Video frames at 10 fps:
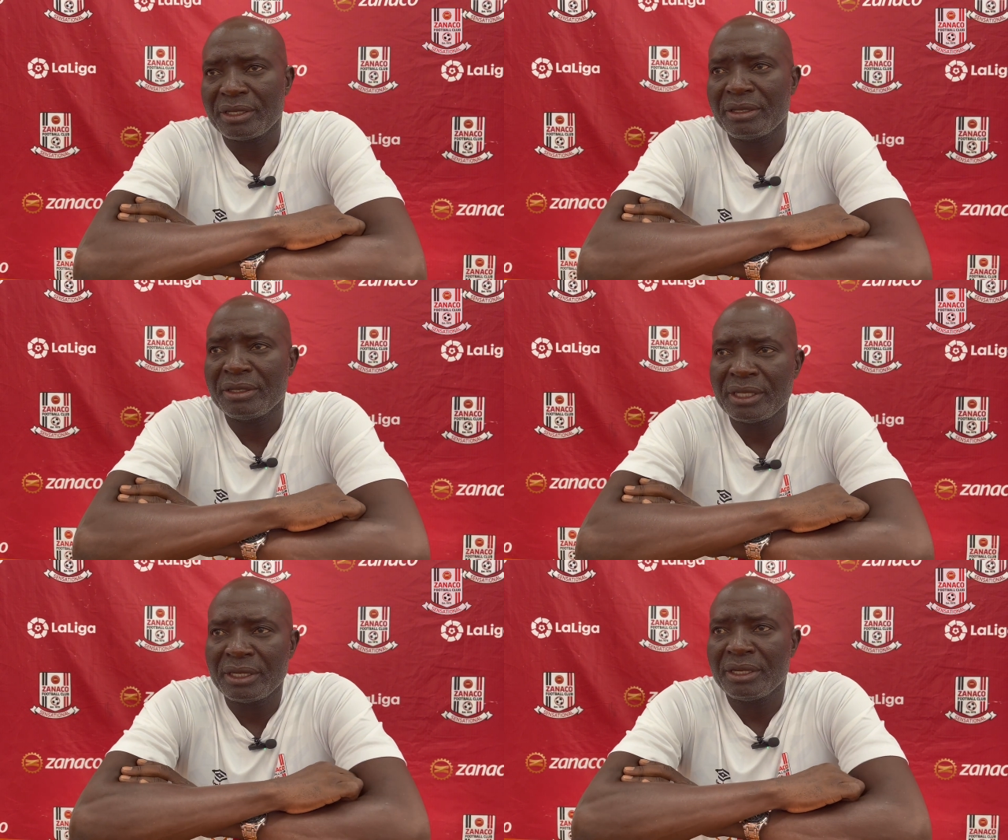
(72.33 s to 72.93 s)

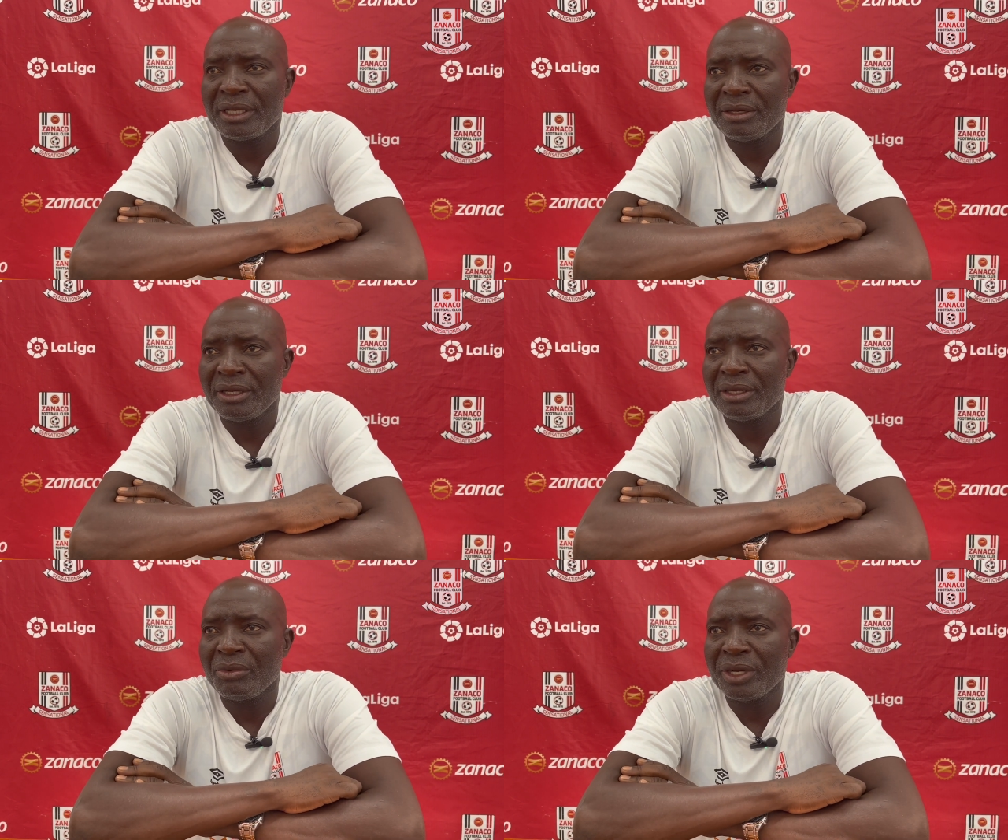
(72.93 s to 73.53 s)
And
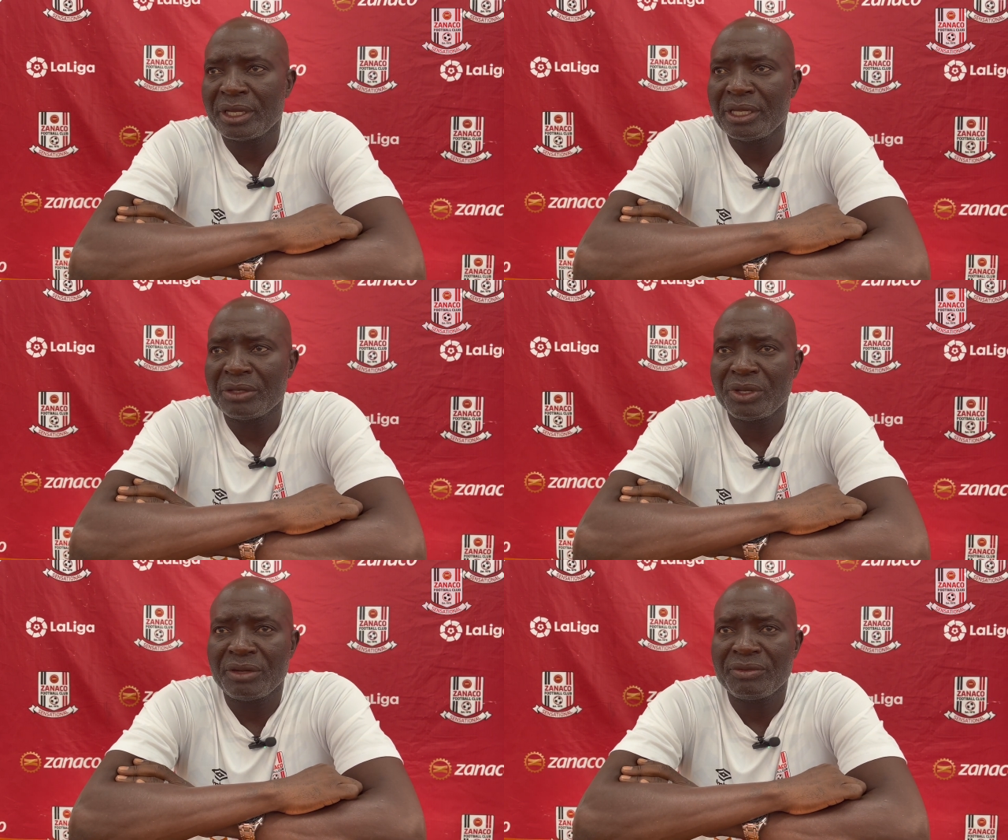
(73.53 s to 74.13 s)
work
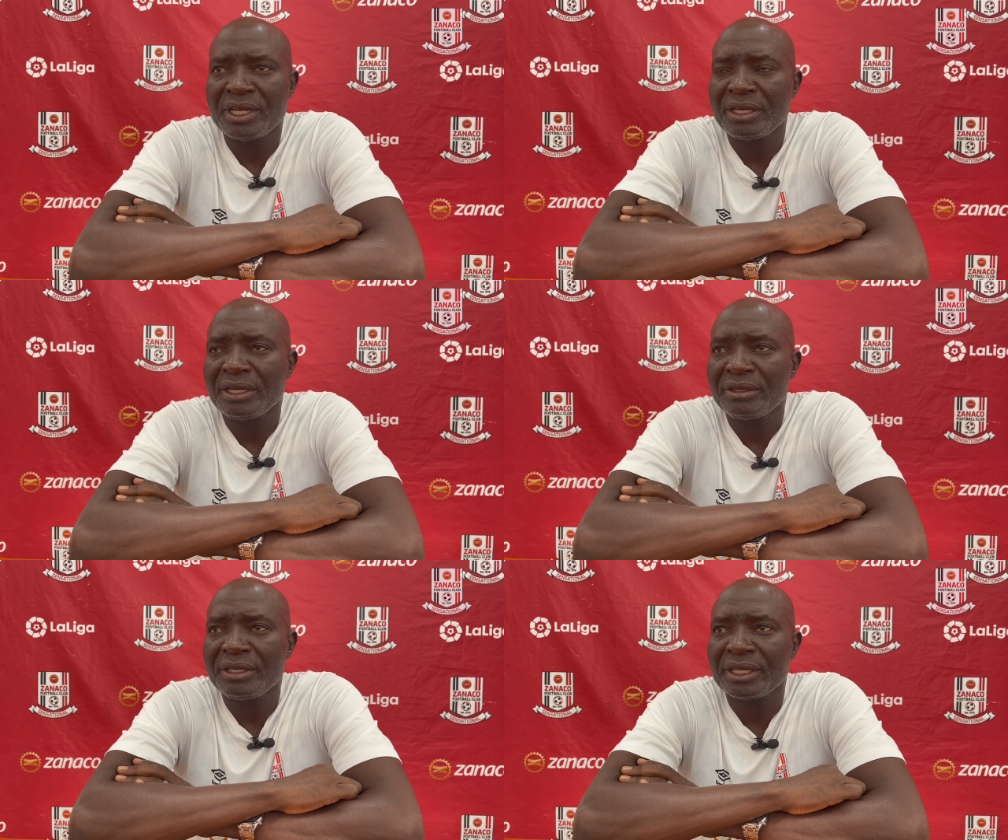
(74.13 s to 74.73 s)
that we have done,
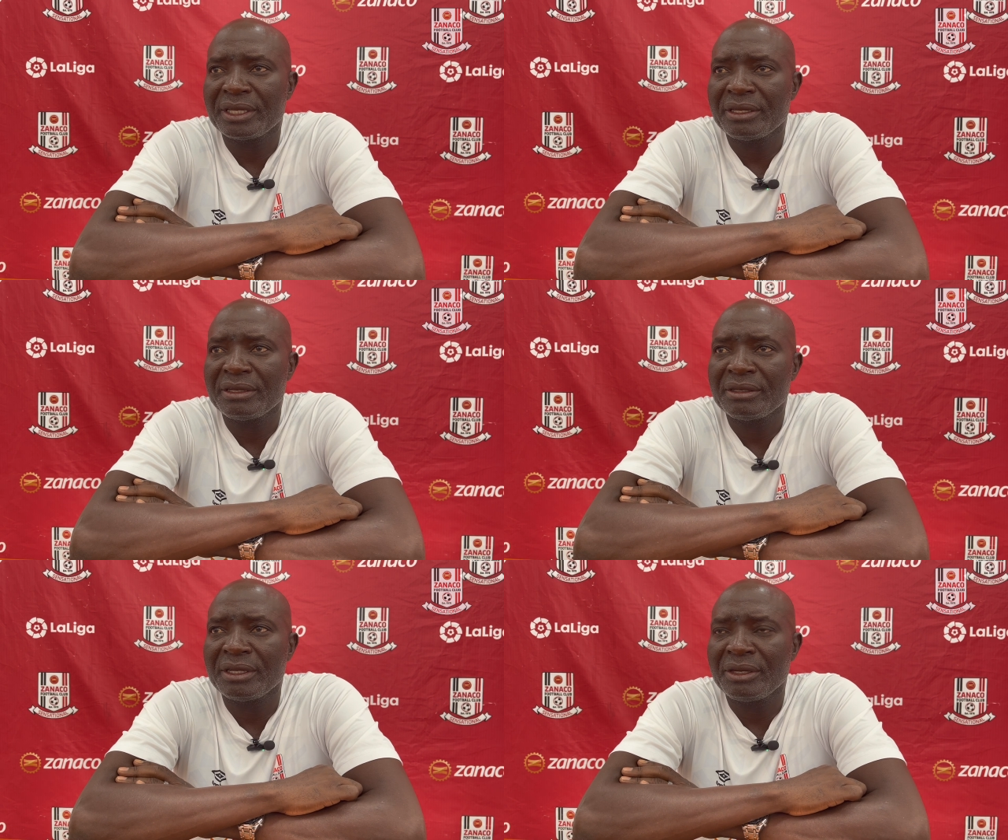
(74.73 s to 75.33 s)
I think,
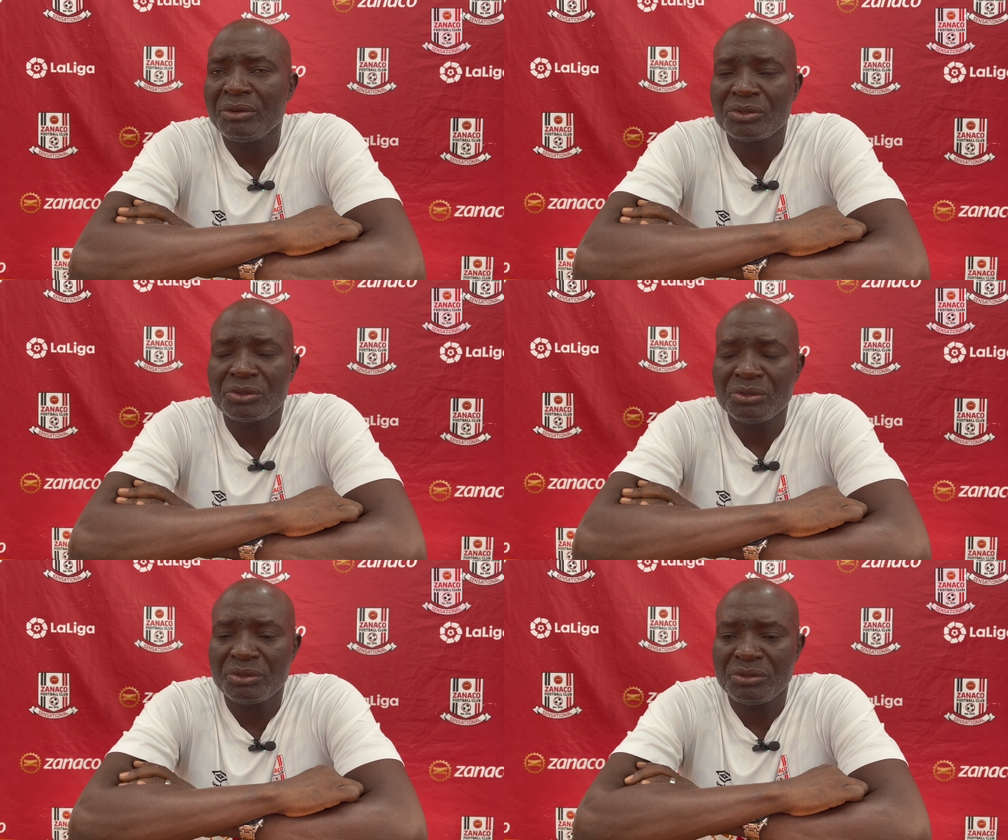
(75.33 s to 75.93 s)
looks
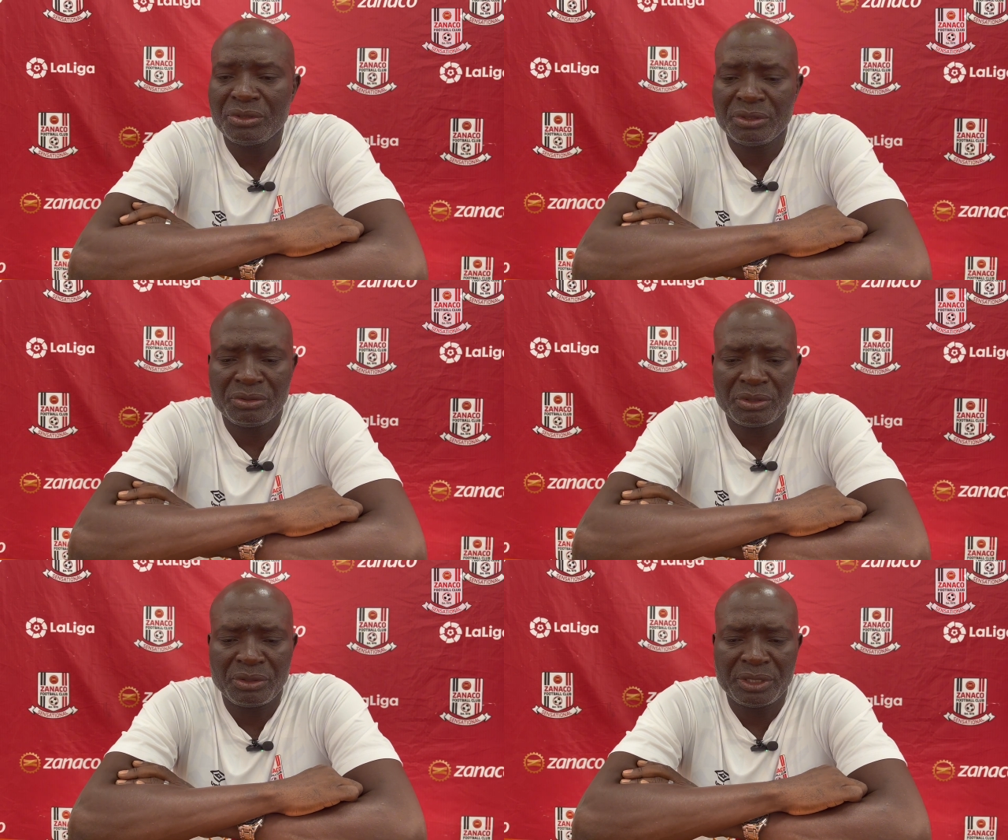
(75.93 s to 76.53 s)
good
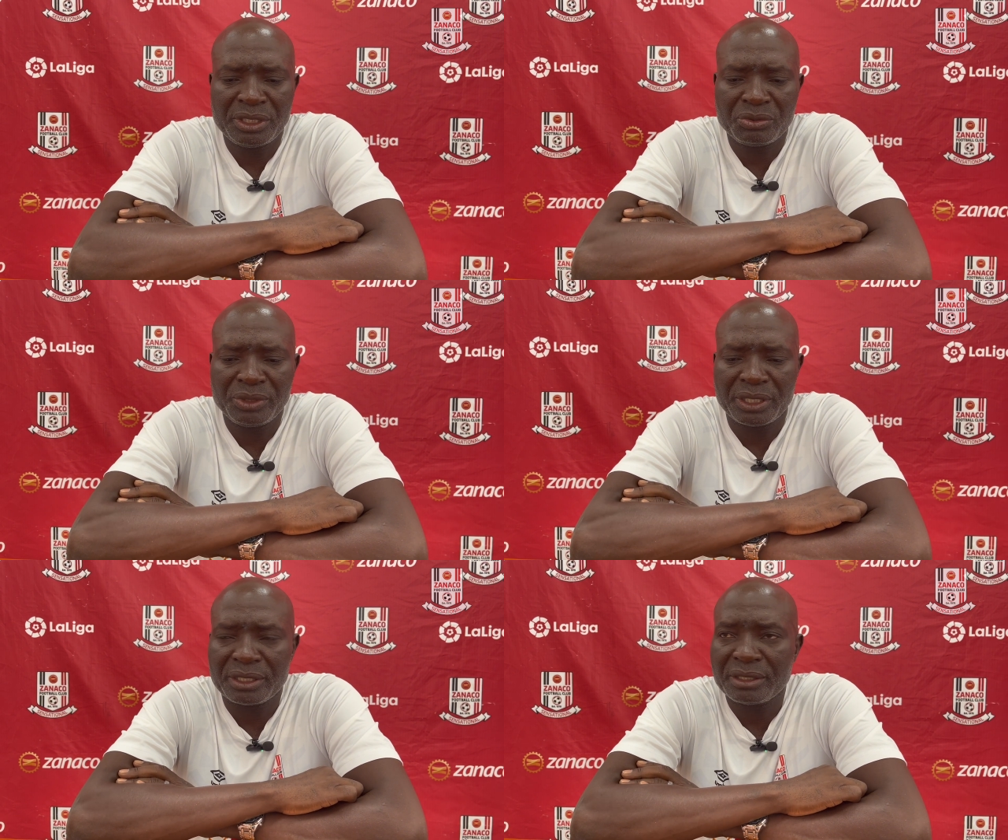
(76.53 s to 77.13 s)
throughout this
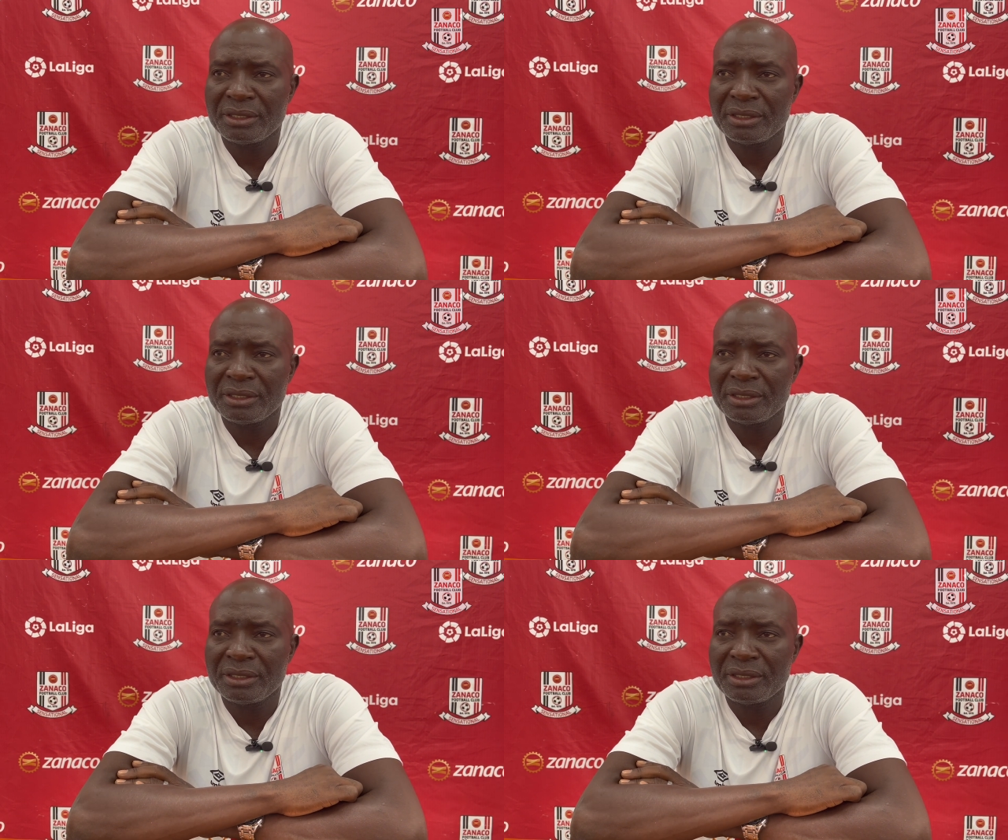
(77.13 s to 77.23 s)
week.